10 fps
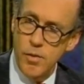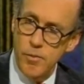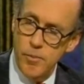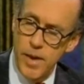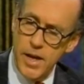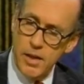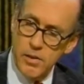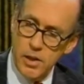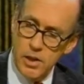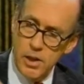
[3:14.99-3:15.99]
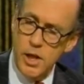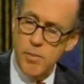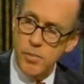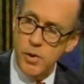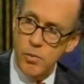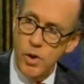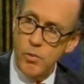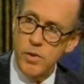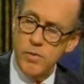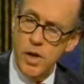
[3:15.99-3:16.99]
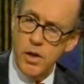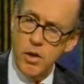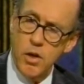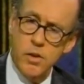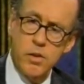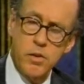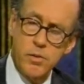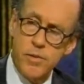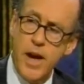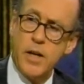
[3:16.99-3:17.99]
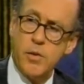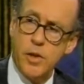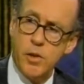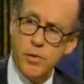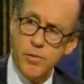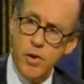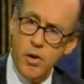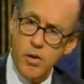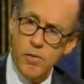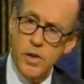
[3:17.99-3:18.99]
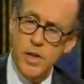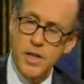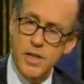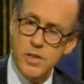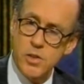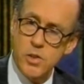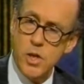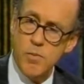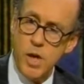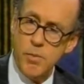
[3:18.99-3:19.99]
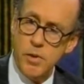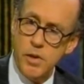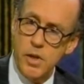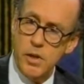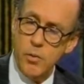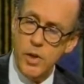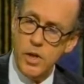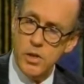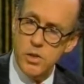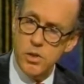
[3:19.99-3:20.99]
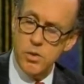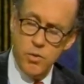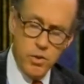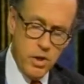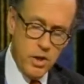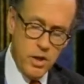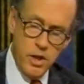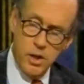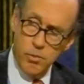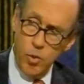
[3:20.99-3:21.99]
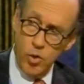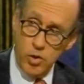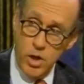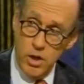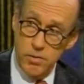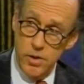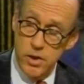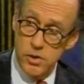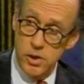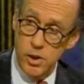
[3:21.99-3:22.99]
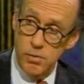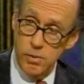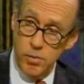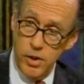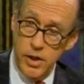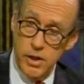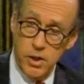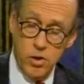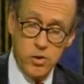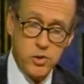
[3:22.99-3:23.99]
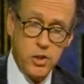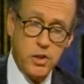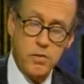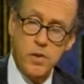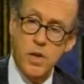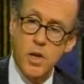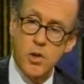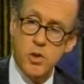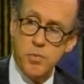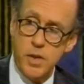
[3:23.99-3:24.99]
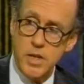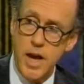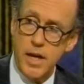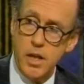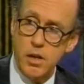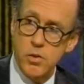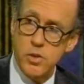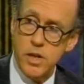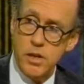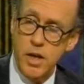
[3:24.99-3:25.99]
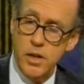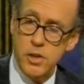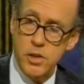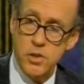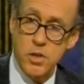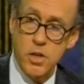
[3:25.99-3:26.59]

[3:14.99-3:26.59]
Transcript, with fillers: make the leap that what we've done on the factory or the farm is the same type of thing that we can do in the mortal confines of the human brain, courtesy of spectacular new technologies,